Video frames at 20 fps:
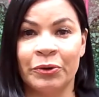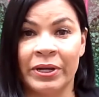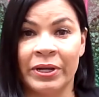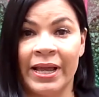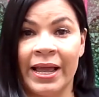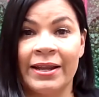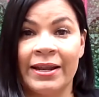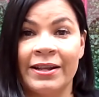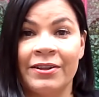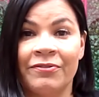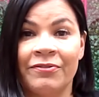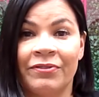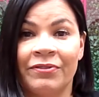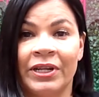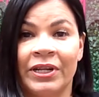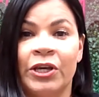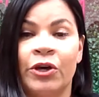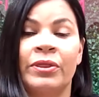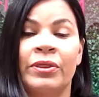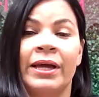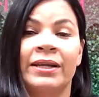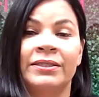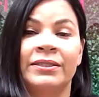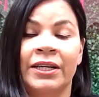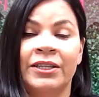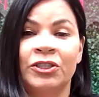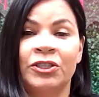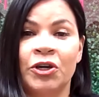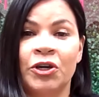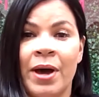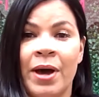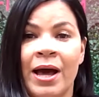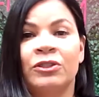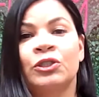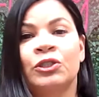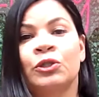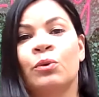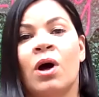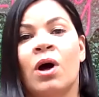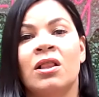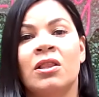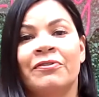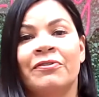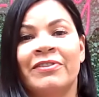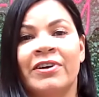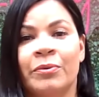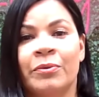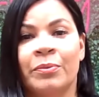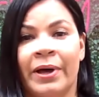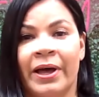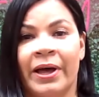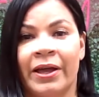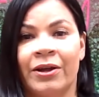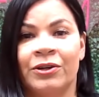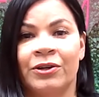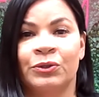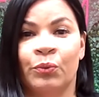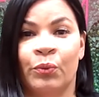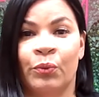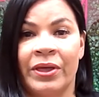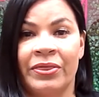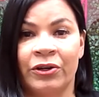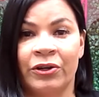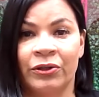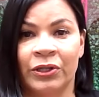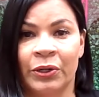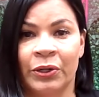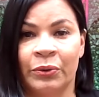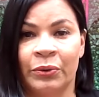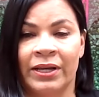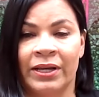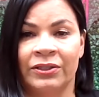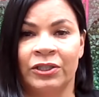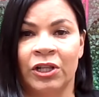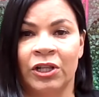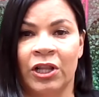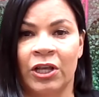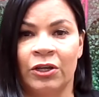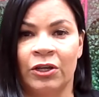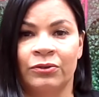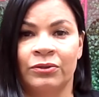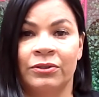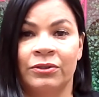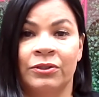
created a video that does go out to all of our buyers when their loan has closed.